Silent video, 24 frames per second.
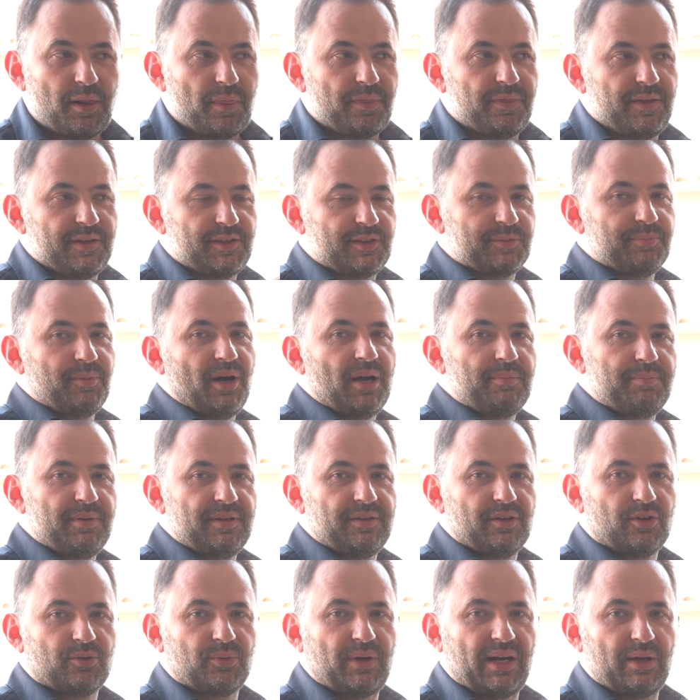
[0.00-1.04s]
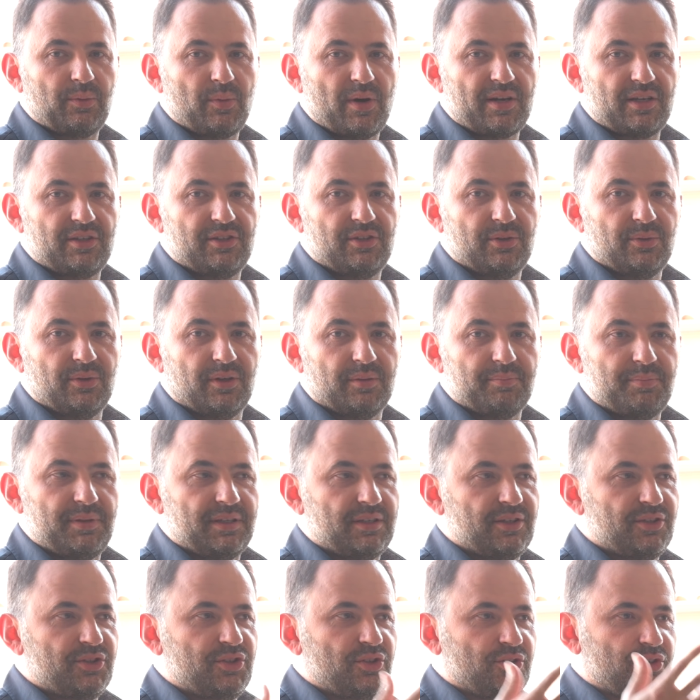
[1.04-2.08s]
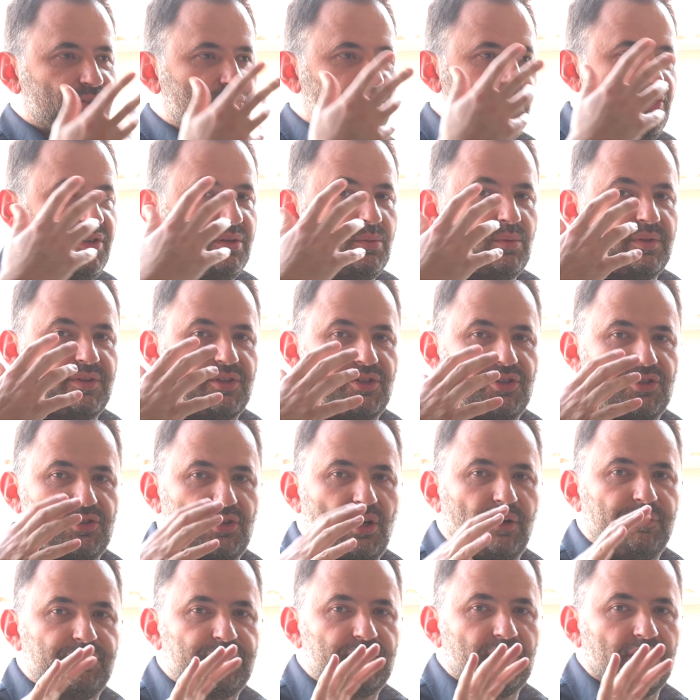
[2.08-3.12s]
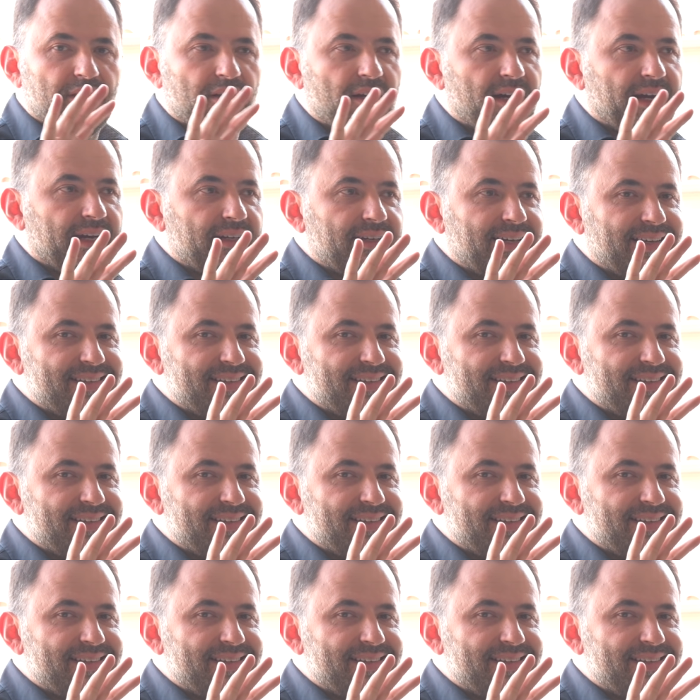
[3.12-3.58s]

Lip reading: this might be the great way to do it because you're shooting with softer light,